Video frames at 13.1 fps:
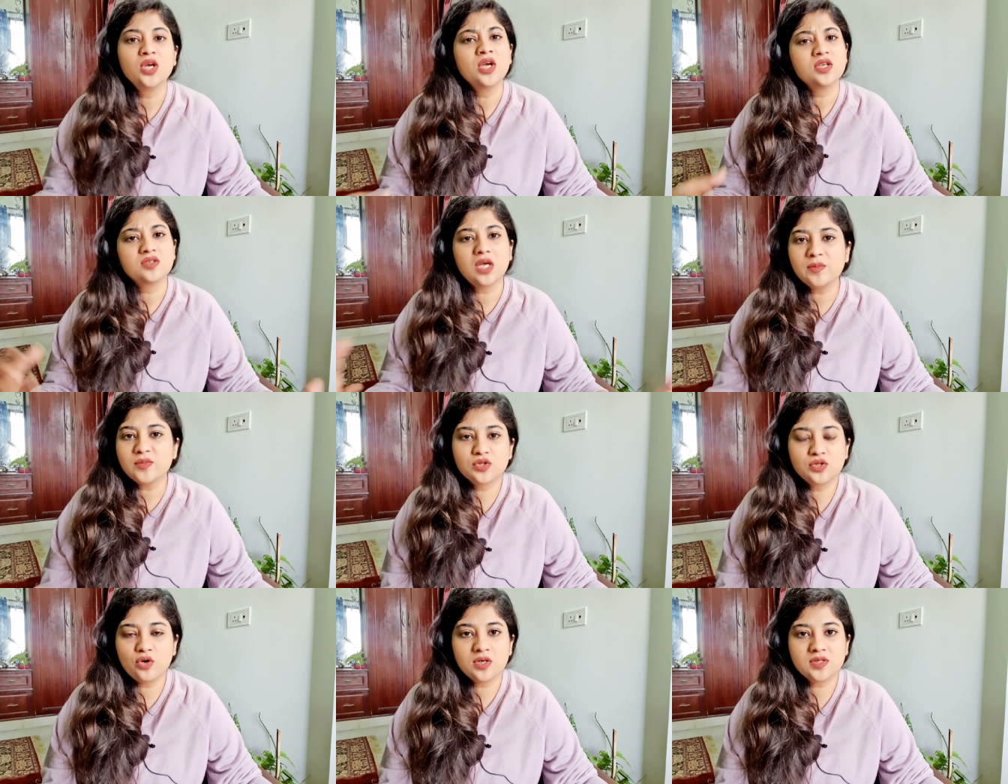So I'm
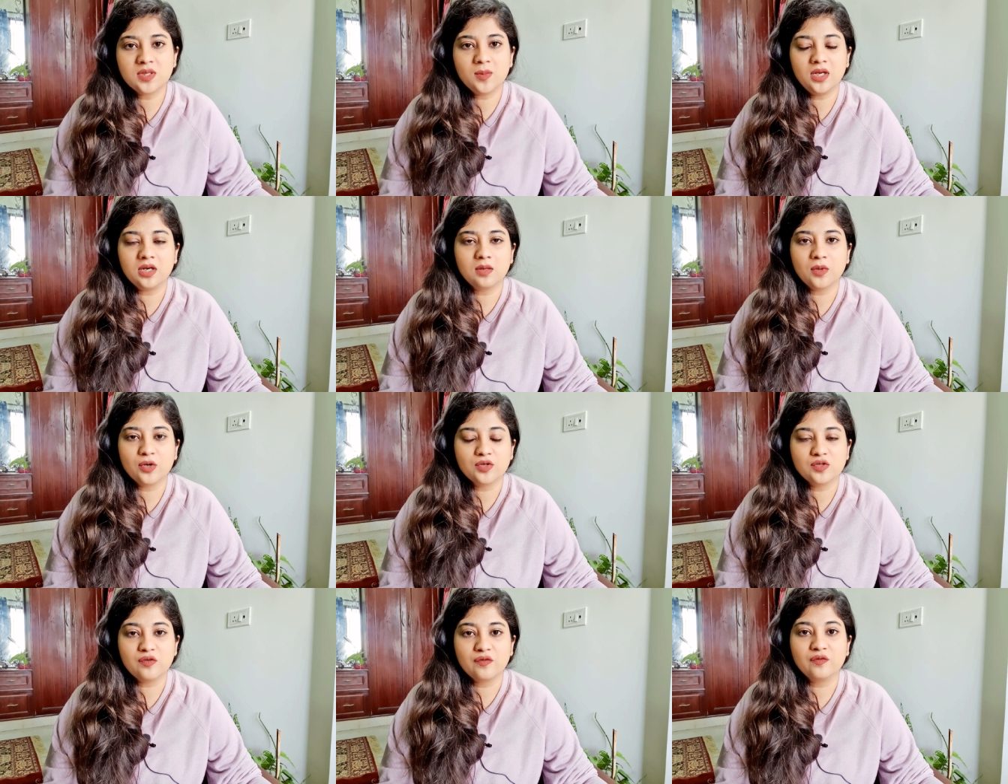sure similar
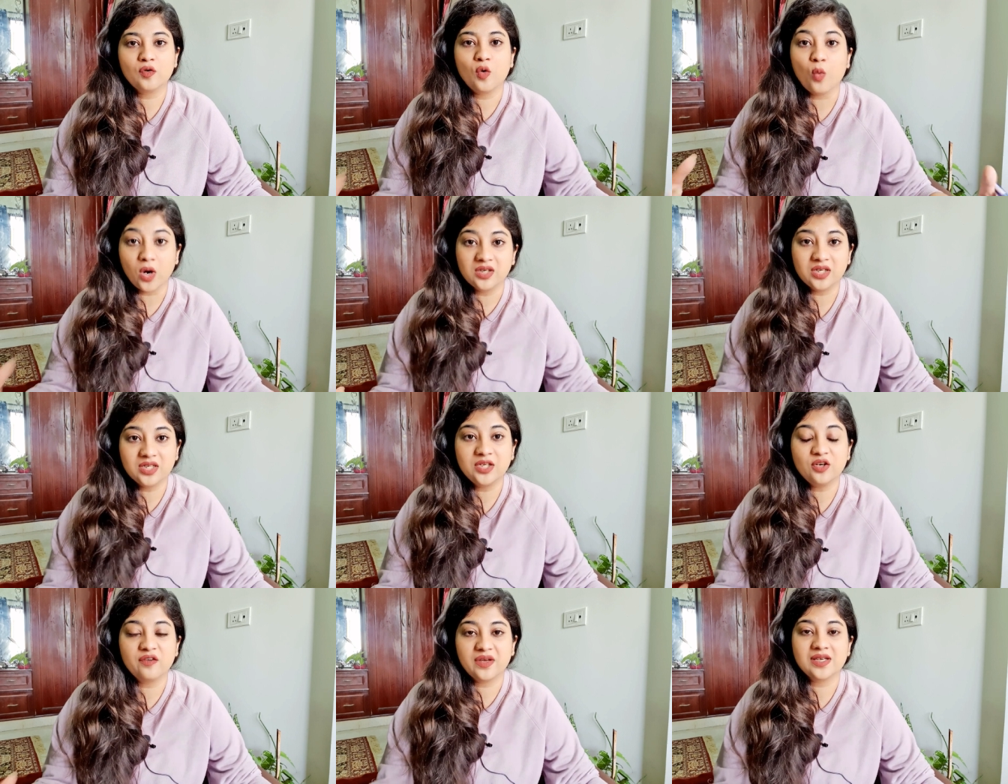amount of
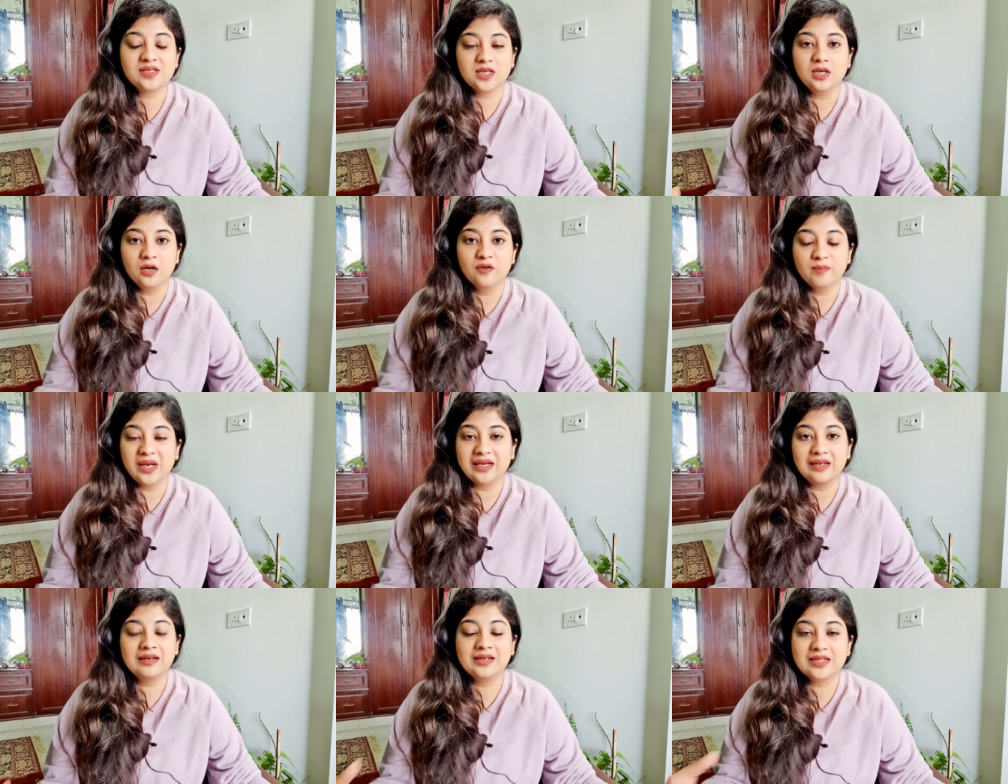quantity of, uh, of
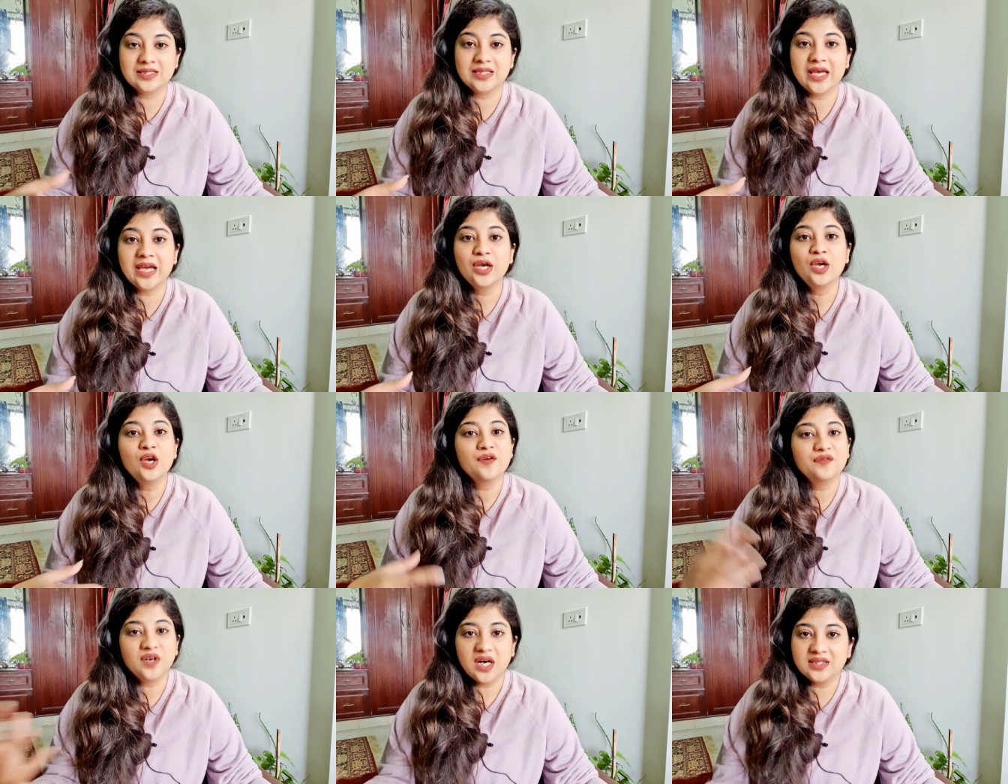material is there
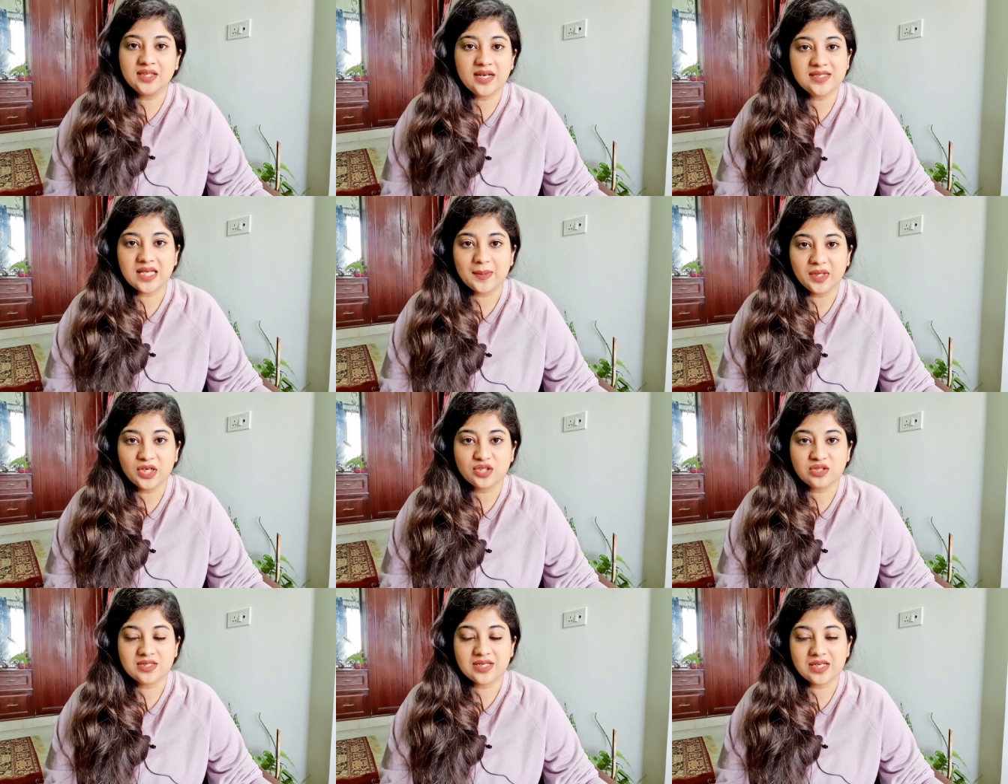for other
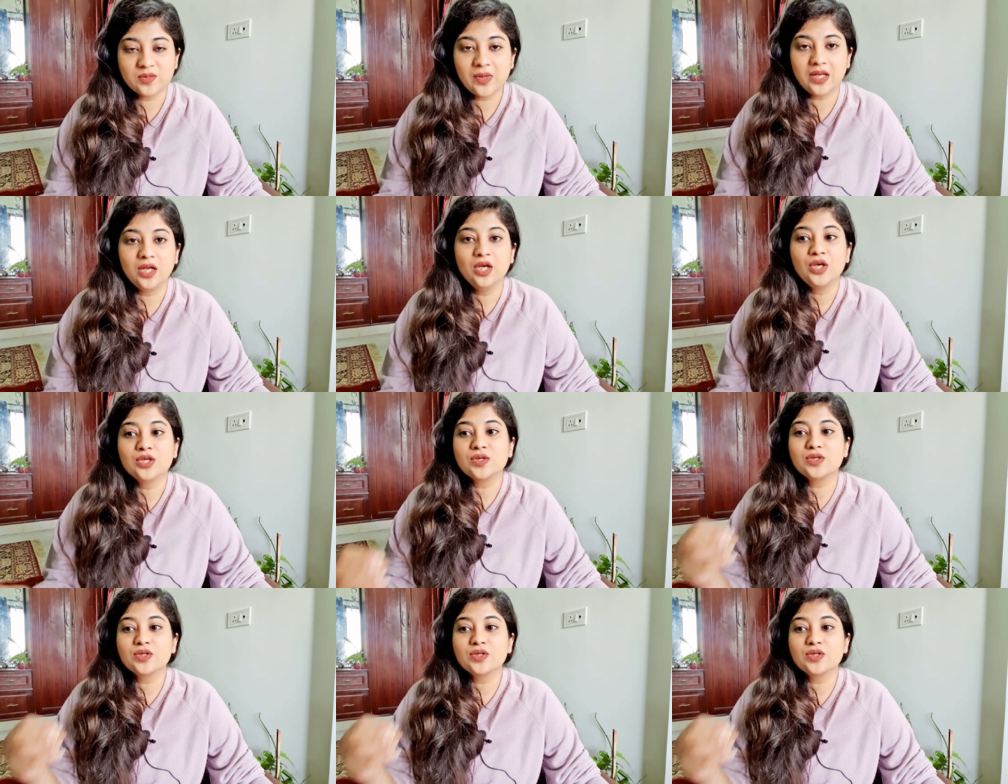examinations as well. So it's